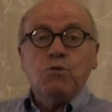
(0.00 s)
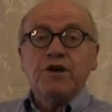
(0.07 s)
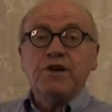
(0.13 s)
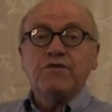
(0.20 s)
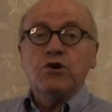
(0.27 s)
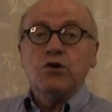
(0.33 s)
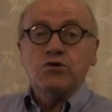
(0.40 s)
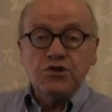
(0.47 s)
one
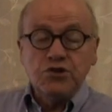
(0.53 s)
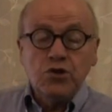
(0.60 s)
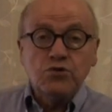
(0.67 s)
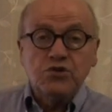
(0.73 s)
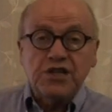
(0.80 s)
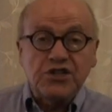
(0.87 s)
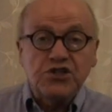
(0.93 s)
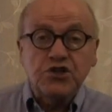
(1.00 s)
of
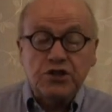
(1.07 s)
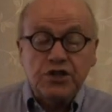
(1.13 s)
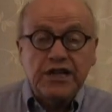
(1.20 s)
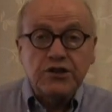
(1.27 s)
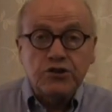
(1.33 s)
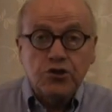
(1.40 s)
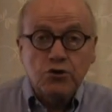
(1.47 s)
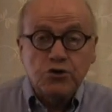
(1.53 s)
those
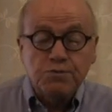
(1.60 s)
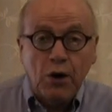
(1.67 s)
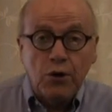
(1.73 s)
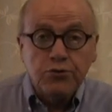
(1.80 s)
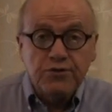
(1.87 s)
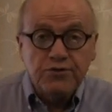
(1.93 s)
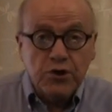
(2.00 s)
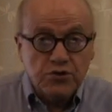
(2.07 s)

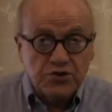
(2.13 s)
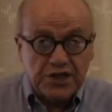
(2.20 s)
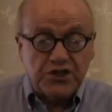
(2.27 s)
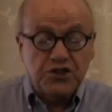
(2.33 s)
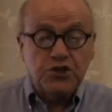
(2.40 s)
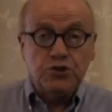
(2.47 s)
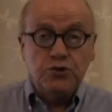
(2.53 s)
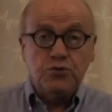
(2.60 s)

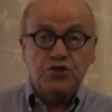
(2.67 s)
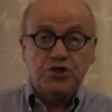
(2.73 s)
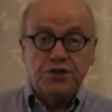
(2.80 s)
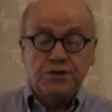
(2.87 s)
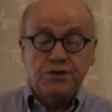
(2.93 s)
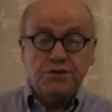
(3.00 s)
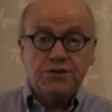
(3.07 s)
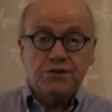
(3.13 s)

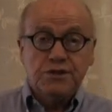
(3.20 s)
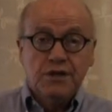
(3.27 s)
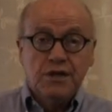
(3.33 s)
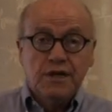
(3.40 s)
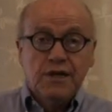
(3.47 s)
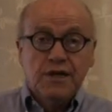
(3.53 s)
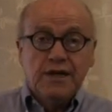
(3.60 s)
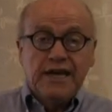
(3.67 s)
exclusions,
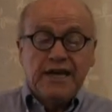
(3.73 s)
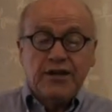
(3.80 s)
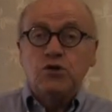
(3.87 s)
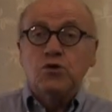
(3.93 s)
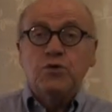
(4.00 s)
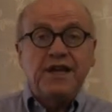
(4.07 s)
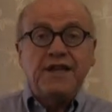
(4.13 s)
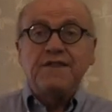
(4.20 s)

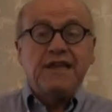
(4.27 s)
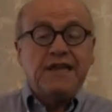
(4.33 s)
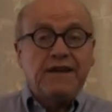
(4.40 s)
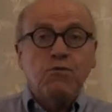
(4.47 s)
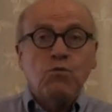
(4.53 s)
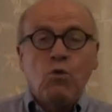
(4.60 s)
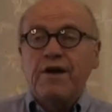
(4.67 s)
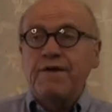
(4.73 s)
including the
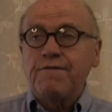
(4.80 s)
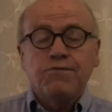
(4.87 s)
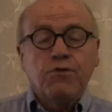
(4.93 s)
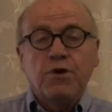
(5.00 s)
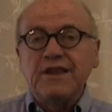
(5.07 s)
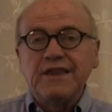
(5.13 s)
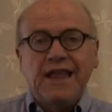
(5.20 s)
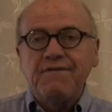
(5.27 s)
one
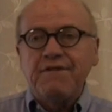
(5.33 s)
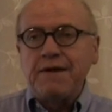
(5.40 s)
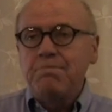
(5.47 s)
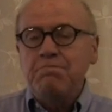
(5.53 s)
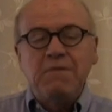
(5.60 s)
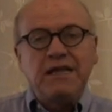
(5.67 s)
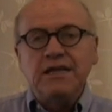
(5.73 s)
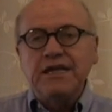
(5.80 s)
for $11
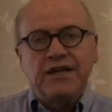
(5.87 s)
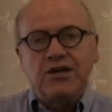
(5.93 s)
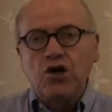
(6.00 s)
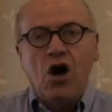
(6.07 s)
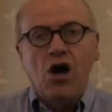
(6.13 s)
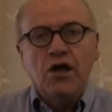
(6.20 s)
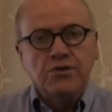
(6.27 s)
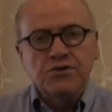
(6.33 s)
million
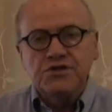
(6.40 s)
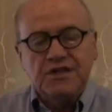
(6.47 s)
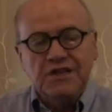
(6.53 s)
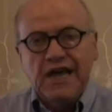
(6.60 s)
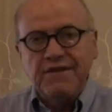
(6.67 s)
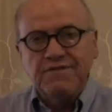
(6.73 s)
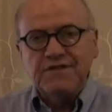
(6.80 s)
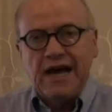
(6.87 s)
in
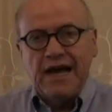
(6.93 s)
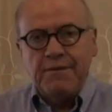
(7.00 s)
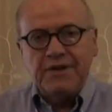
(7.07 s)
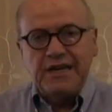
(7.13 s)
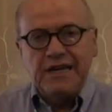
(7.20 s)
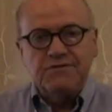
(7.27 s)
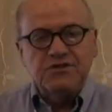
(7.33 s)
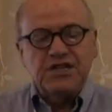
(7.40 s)
lifetime
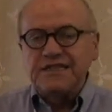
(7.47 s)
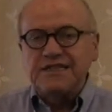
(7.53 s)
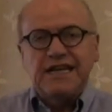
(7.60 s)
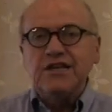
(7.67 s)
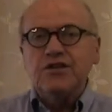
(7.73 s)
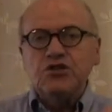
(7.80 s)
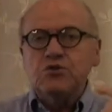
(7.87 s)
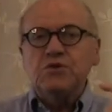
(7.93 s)
gifts,
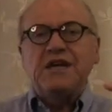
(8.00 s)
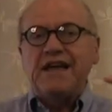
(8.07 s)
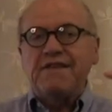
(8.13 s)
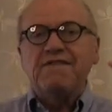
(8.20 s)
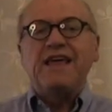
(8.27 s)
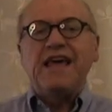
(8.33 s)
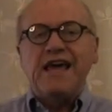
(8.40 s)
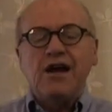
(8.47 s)
until you
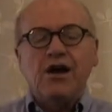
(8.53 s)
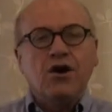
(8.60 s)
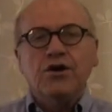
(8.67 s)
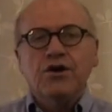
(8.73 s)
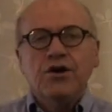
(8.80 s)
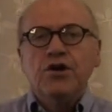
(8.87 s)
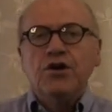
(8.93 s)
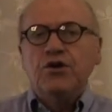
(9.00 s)
get there,
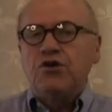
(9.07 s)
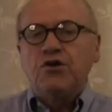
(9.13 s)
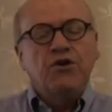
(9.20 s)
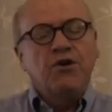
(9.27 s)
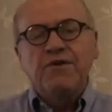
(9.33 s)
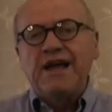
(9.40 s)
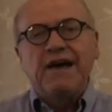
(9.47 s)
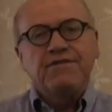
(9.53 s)
you
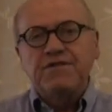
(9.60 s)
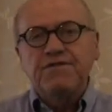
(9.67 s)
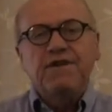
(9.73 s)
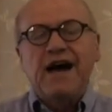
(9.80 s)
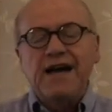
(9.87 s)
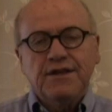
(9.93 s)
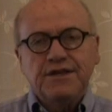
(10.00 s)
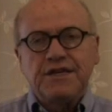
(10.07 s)
don't have to
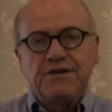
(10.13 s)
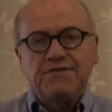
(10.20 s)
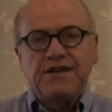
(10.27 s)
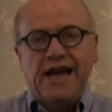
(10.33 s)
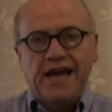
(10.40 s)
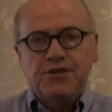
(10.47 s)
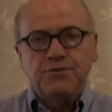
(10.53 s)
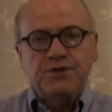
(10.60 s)
file a gift
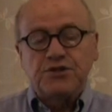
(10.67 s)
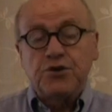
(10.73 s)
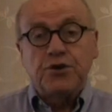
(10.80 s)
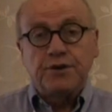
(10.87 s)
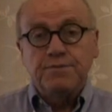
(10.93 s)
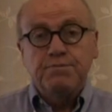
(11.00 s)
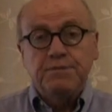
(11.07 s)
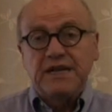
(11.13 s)
tax
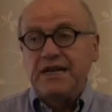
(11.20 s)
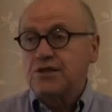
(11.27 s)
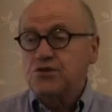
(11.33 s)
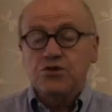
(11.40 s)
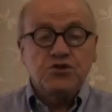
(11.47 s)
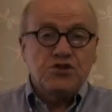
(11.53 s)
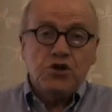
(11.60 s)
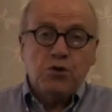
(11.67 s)
return because
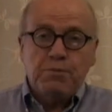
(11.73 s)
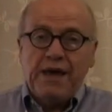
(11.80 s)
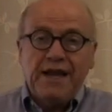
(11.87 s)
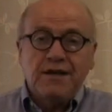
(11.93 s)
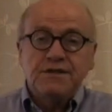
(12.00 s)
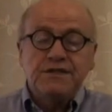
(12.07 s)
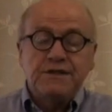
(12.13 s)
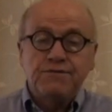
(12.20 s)
there's no
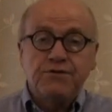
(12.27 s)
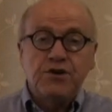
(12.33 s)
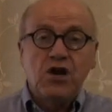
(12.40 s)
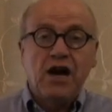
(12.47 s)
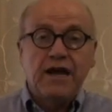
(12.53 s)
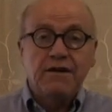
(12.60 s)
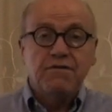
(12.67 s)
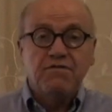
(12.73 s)
penalty for
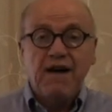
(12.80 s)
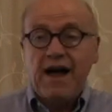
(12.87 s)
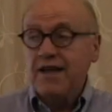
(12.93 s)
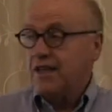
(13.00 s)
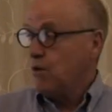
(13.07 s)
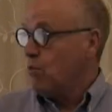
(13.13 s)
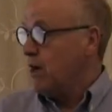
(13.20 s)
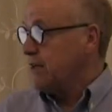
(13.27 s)
not
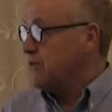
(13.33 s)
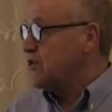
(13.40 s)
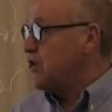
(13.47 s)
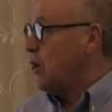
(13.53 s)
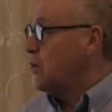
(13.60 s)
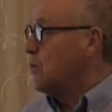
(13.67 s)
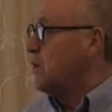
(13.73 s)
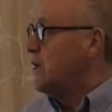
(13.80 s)
filing one.
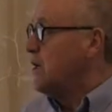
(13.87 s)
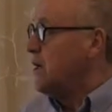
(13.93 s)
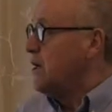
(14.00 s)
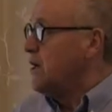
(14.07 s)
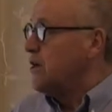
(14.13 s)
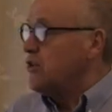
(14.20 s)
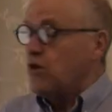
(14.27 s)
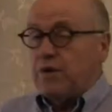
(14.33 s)
So
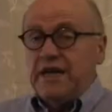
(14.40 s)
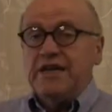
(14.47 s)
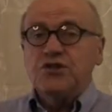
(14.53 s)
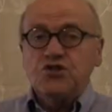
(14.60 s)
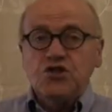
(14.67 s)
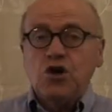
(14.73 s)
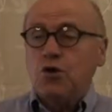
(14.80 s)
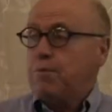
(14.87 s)
there
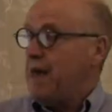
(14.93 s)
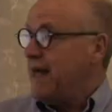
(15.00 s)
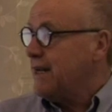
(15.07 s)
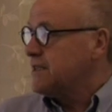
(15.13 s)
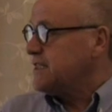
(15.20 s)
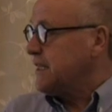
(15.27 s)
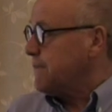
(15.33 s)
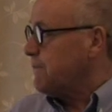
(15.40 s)
is no
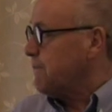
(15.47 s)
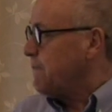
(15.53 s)
penalty.